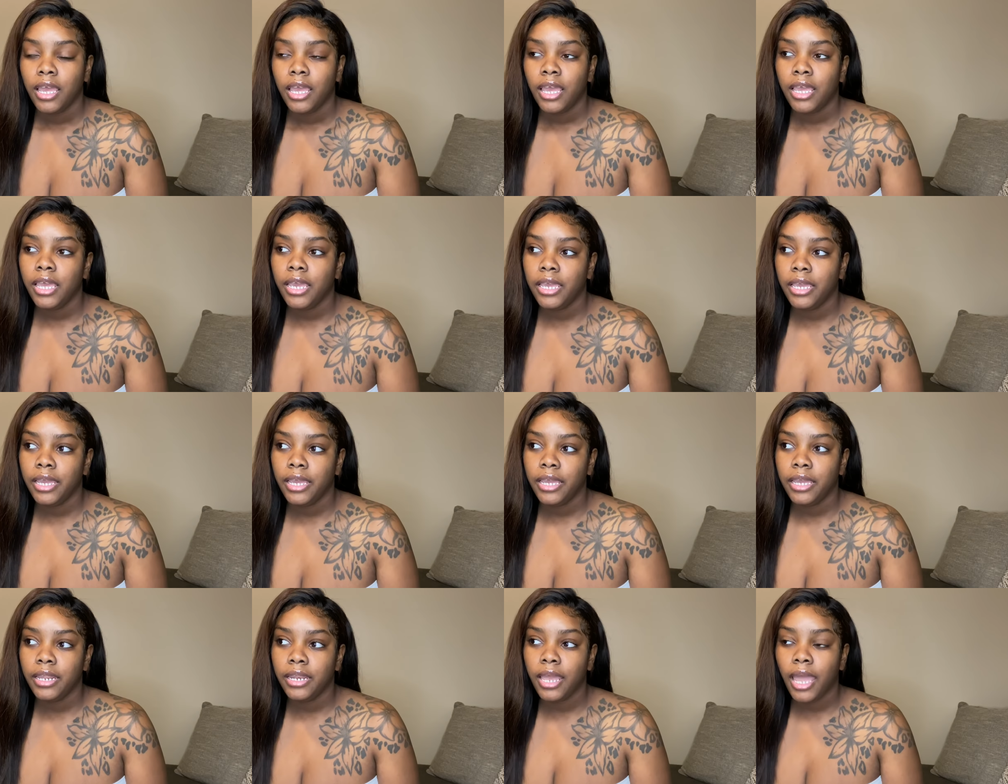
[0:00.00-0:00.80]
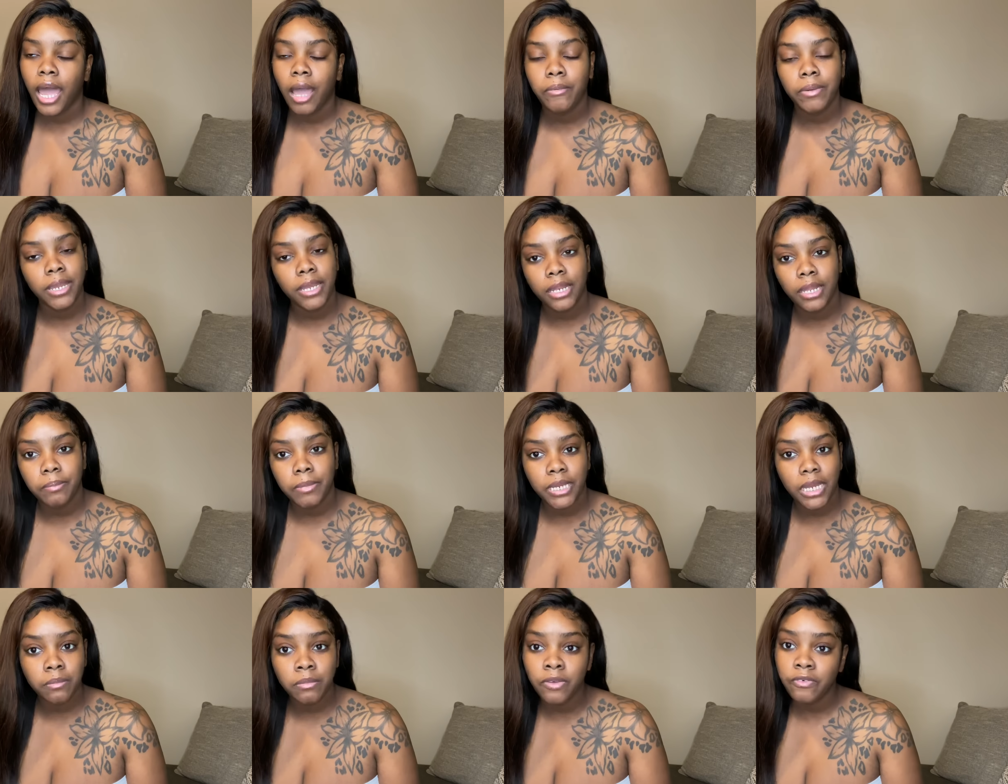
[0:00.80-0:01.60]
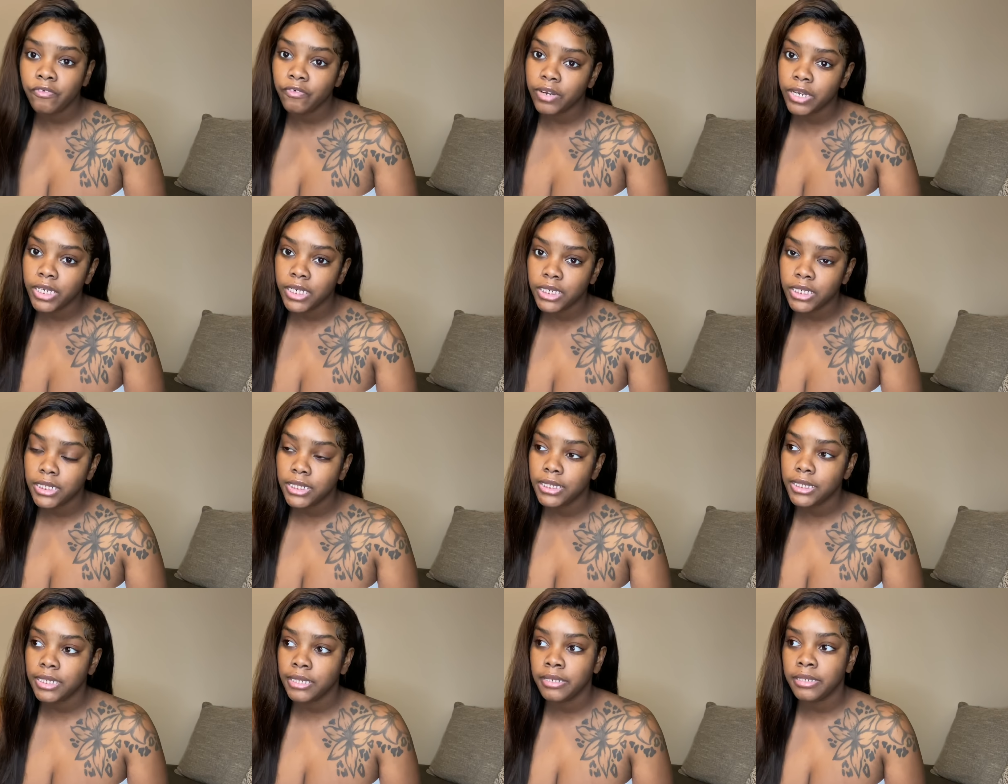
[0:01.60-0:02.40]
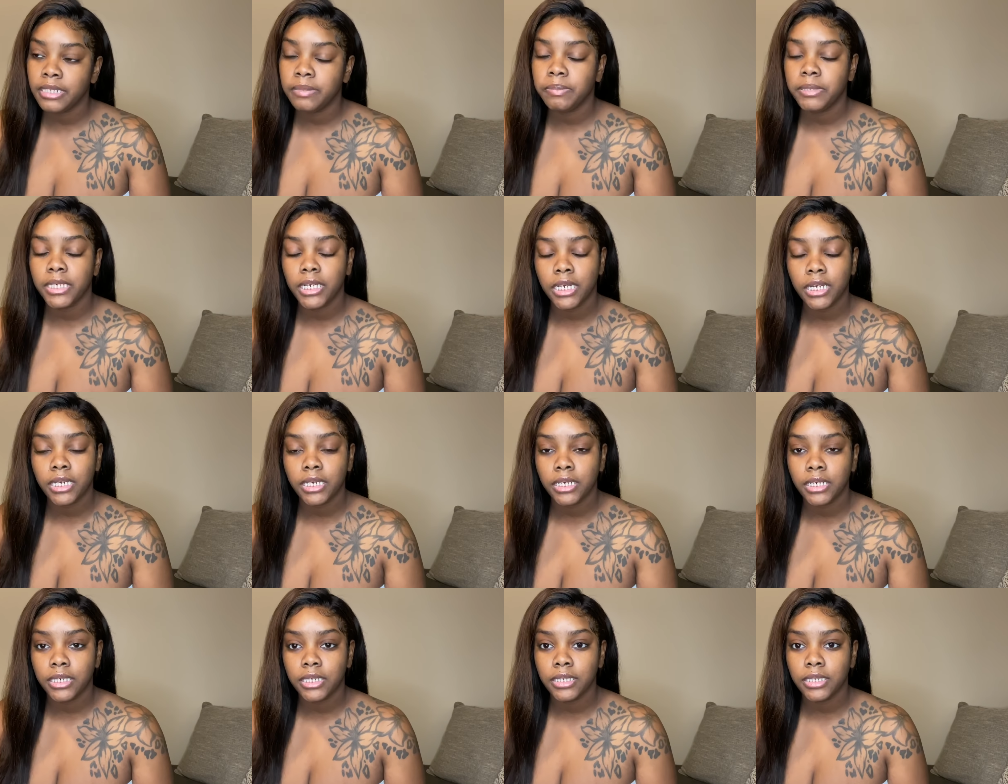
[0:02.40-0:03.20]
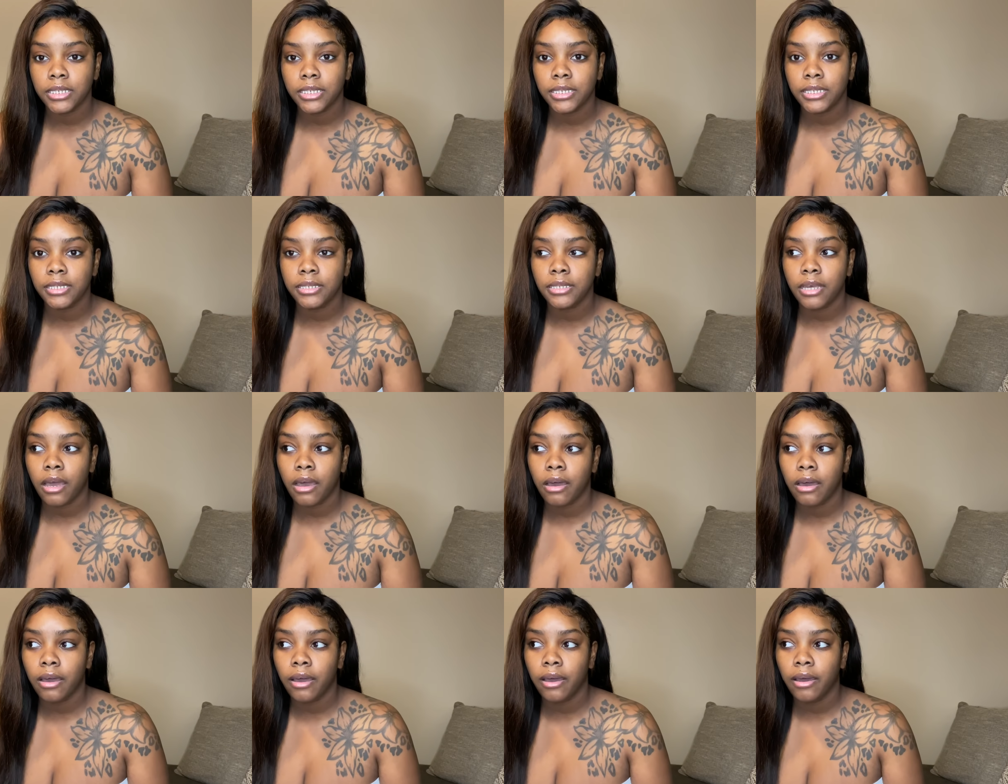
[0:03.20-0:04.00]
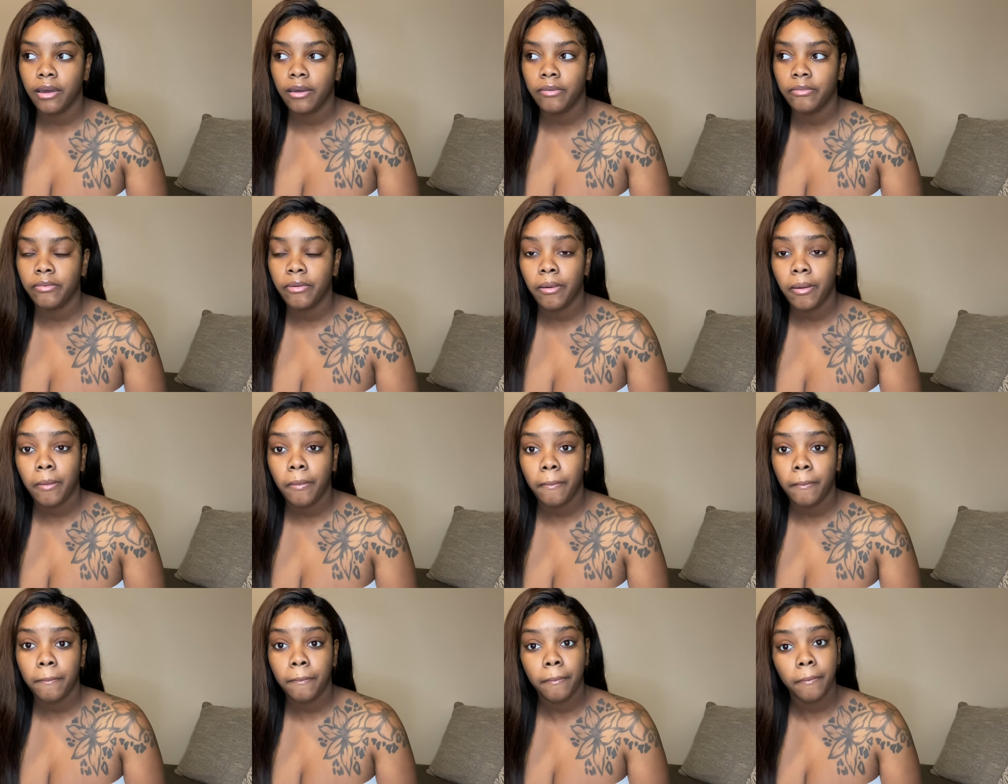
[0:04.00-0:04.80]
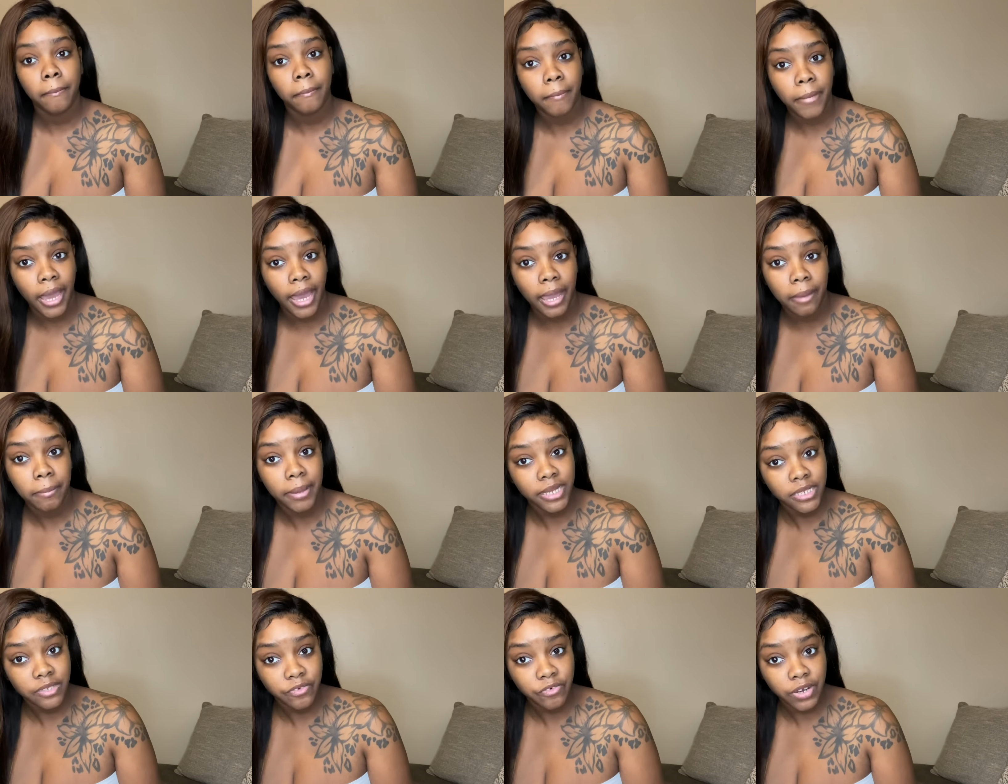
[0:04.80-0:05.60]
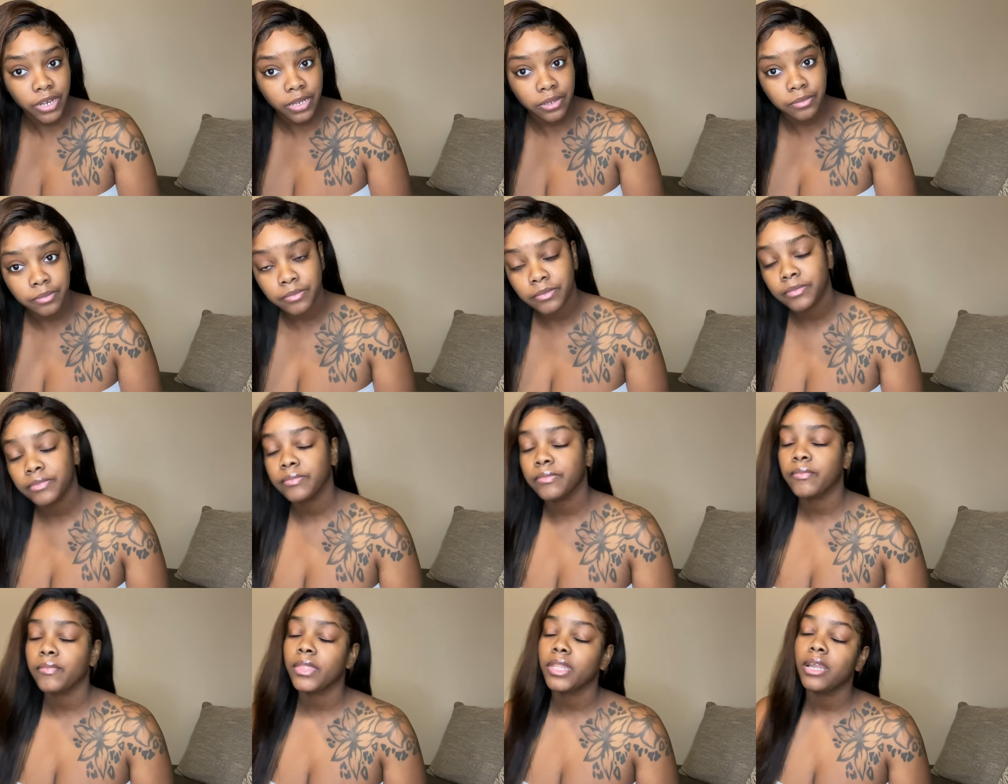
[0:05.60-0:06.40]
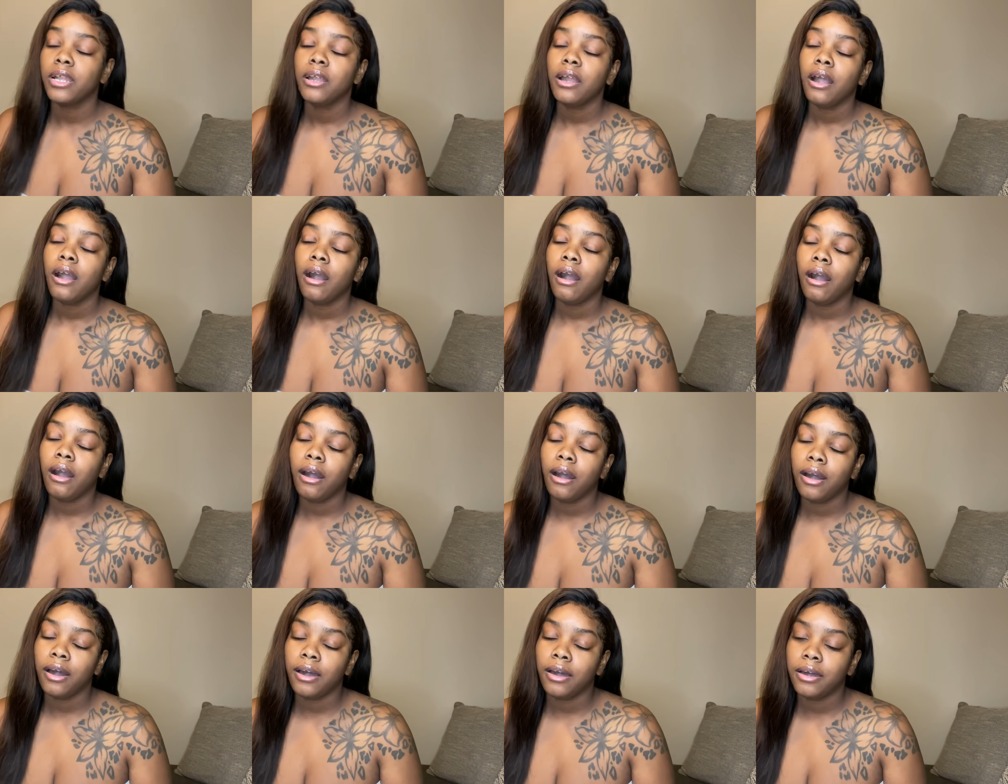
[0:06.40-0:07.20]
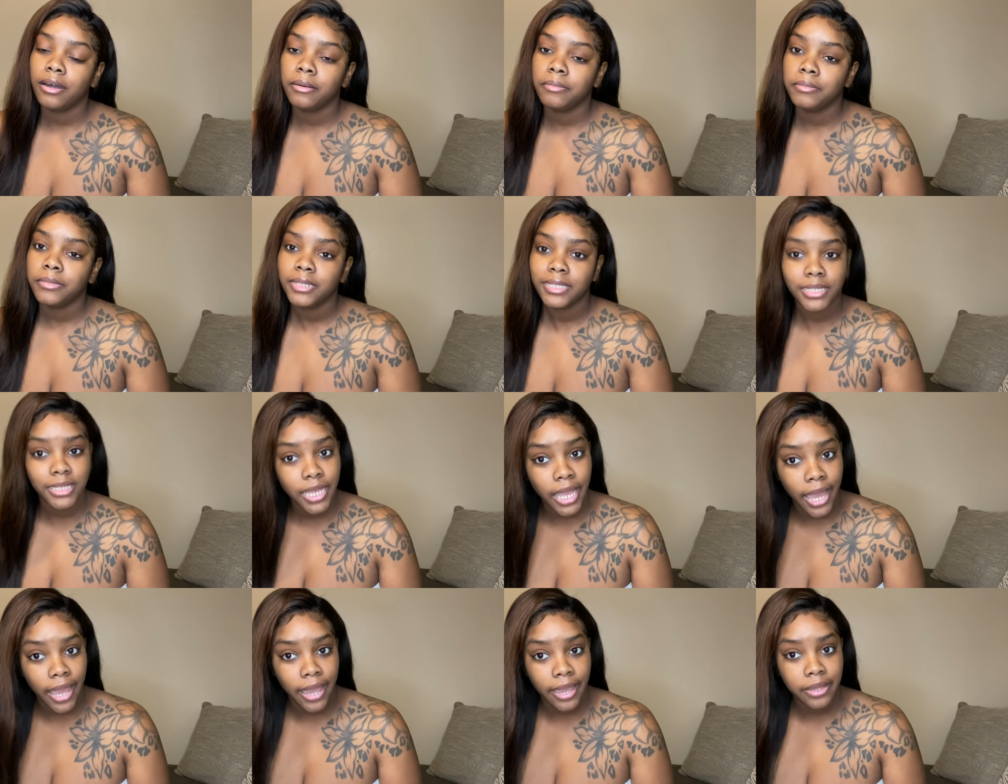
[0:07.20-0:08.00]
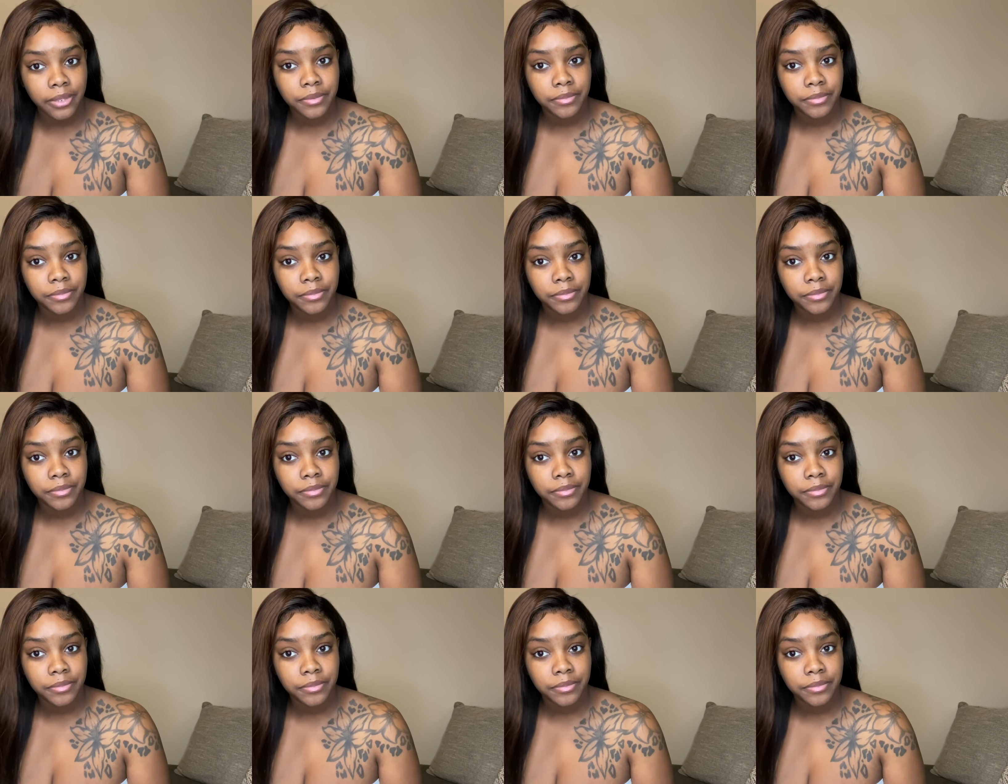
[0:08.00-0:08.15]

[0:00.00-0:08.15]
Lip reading: And how we end up becoming friends is because of my best friend. It's a guy.